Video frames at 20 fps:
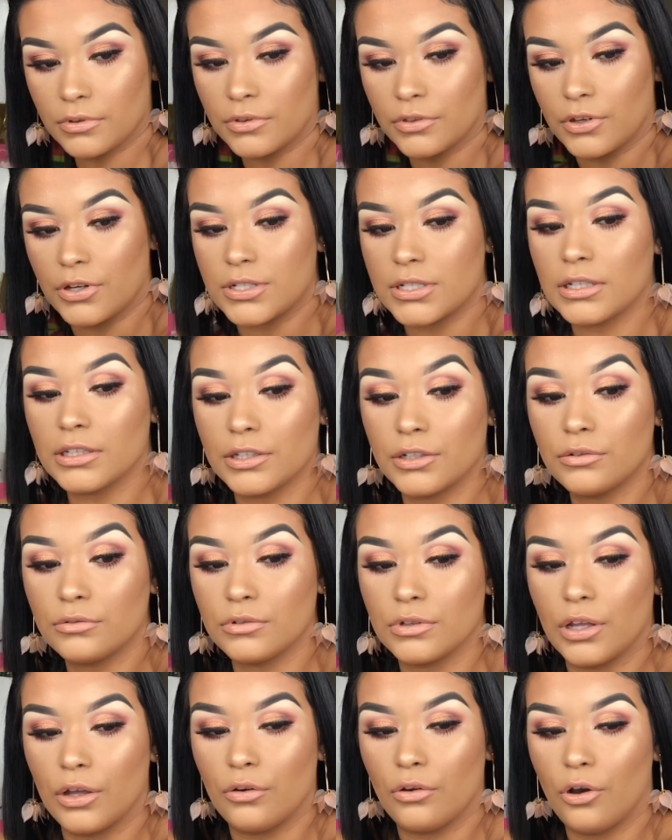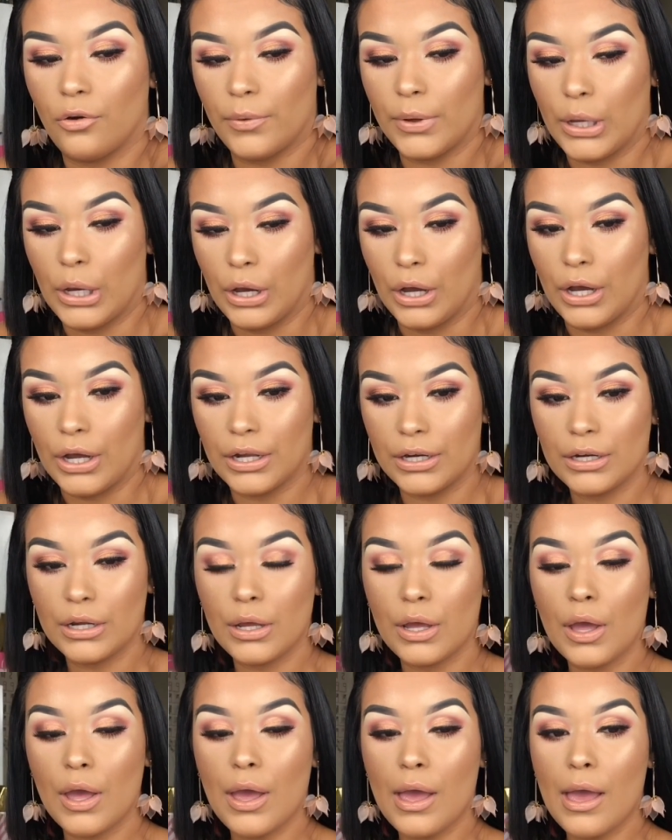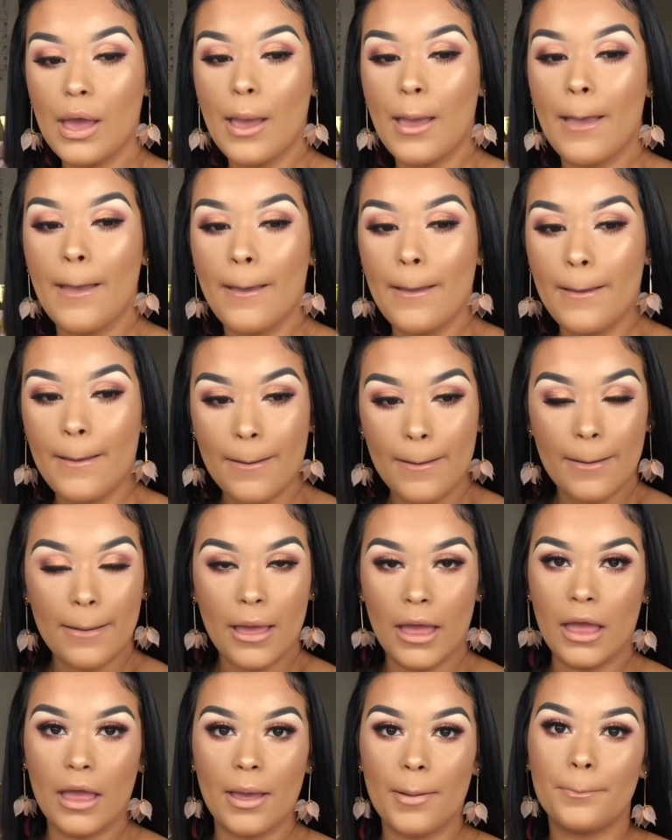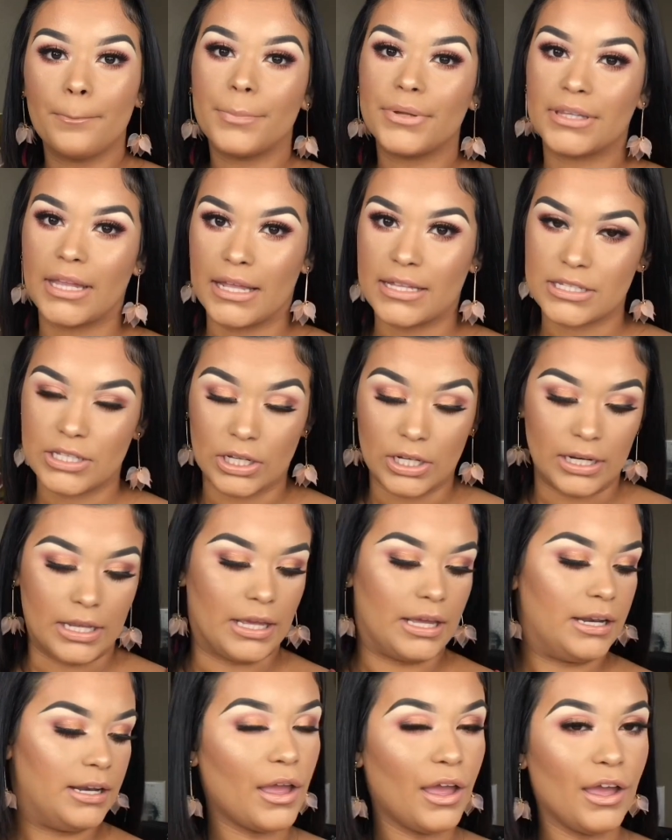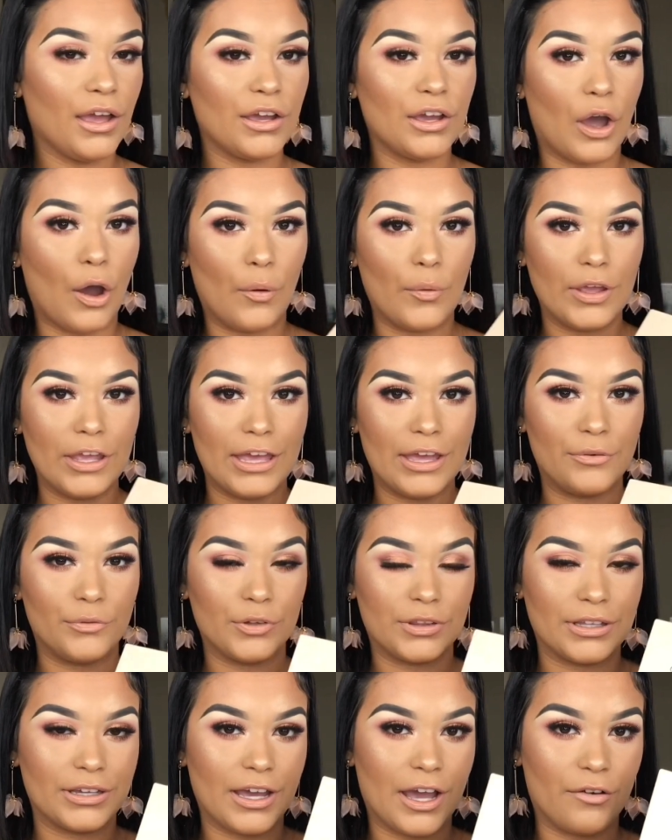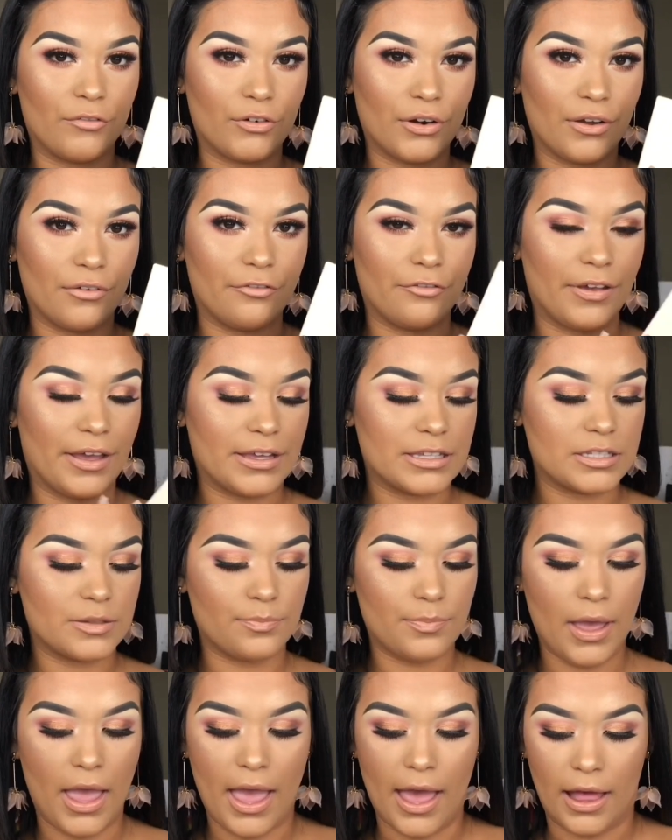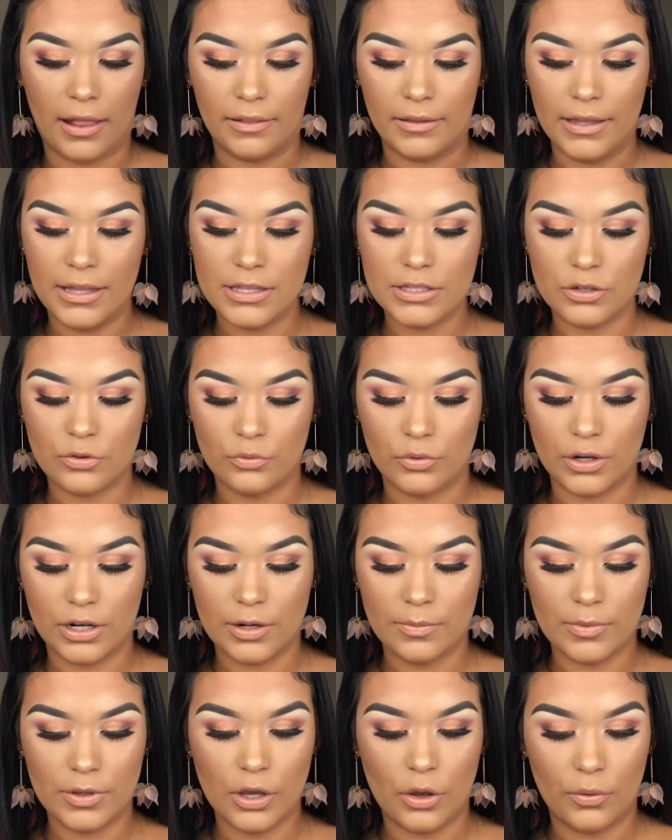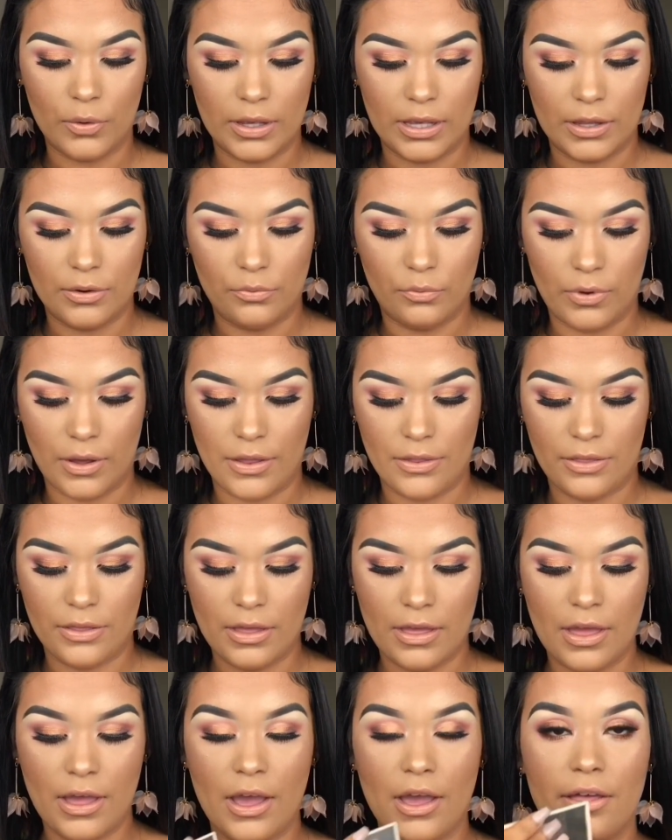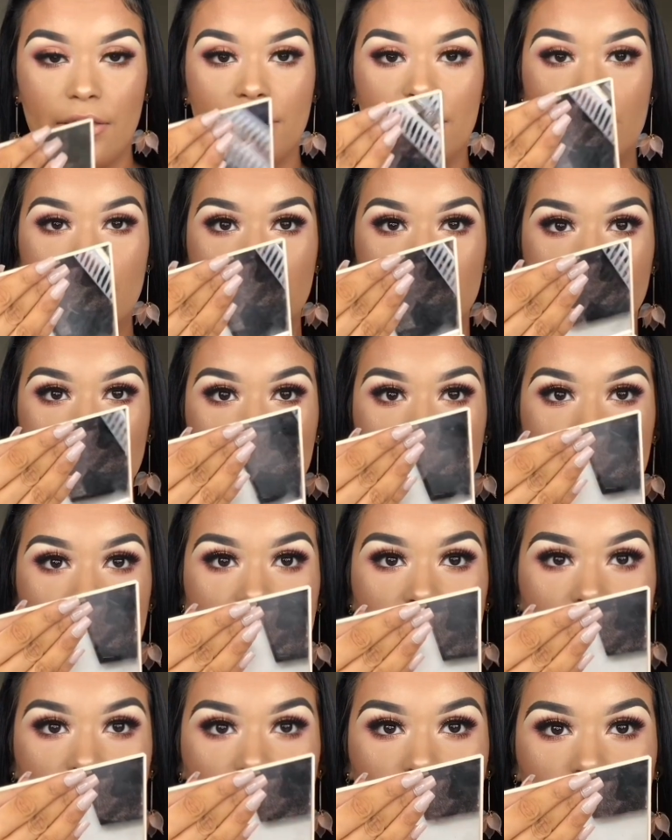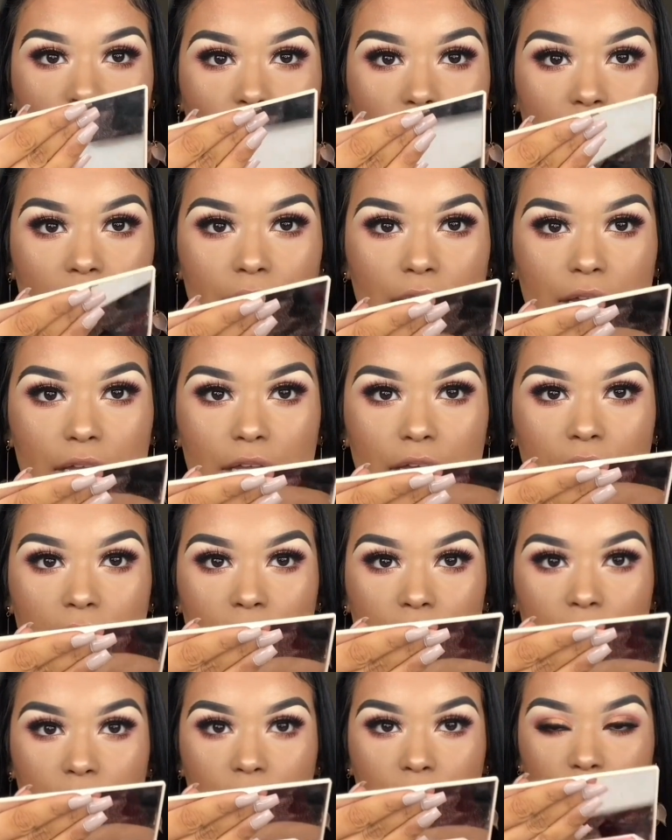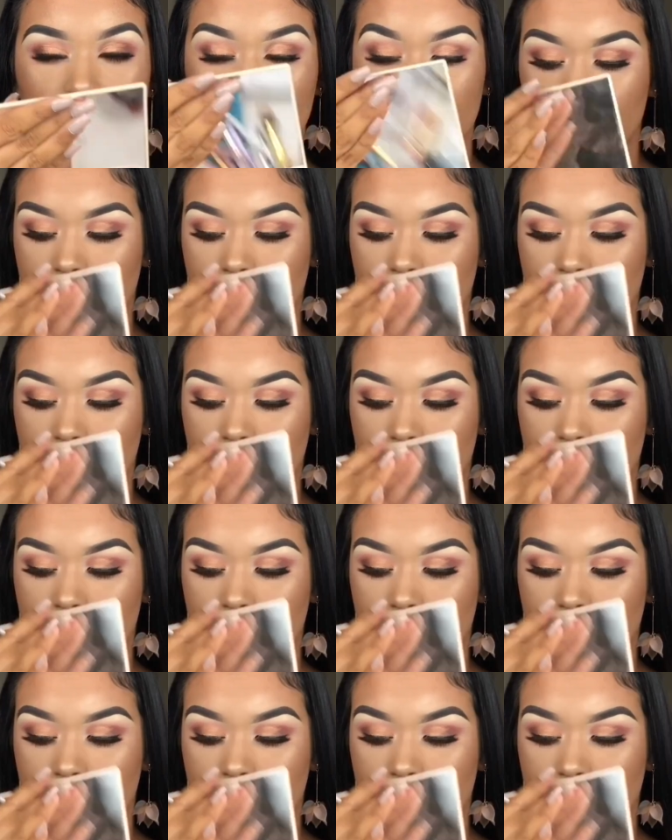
There's a little glow going on, but that's not it. Going in with the Cover FX palette, we're going to be going in with this shade right here.